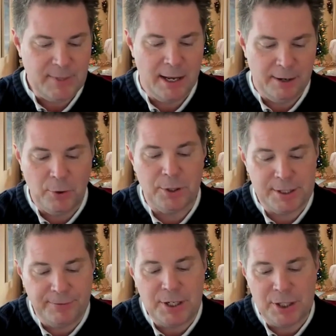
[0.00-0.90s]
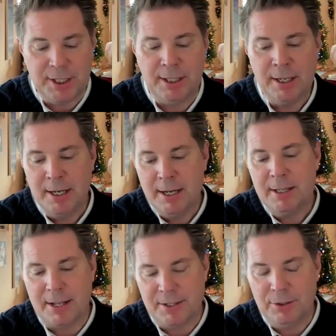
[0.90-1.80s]
and of course, eventually
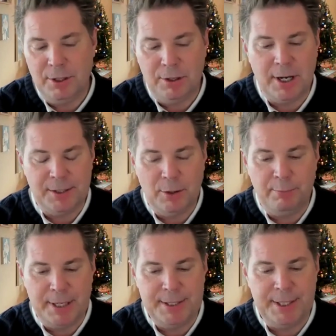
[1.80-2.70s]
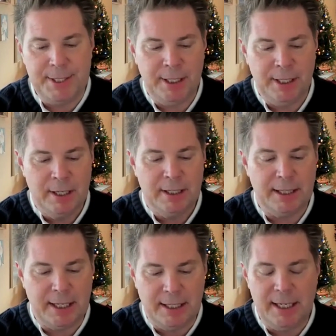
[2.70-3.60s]
that studio got so busy
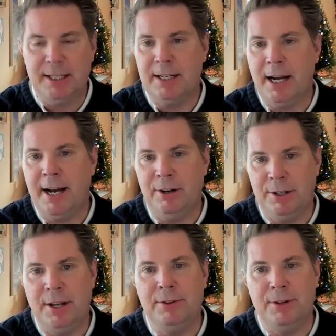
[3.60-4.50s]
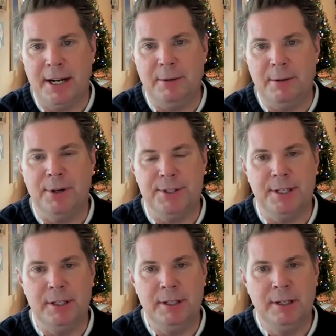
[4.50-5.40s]
that they needed to hire another night
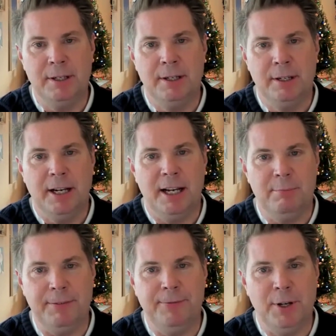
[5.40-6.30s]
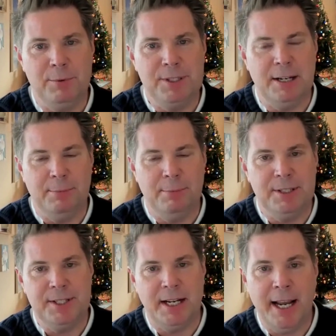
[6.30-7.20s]
person. And my friend was able to
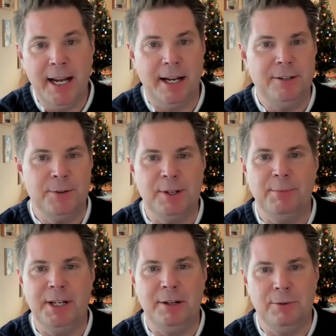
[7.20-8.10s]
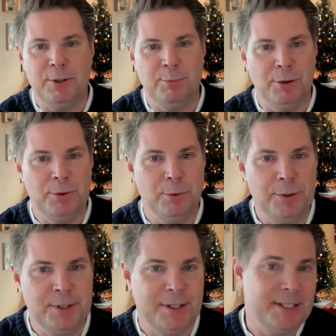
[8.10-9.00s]
say, hey, I know somebody who knows Pro
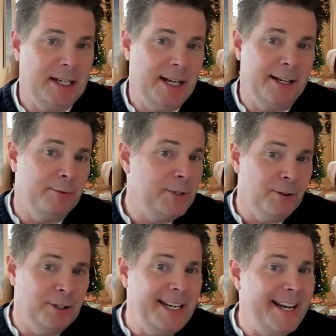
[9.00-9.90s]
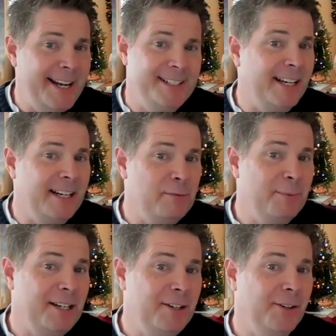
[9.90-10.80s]
Tools. Because again, it was early days, not
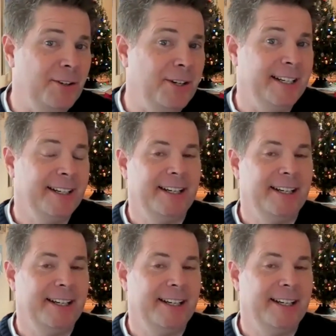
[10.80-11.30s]
everybody knew it.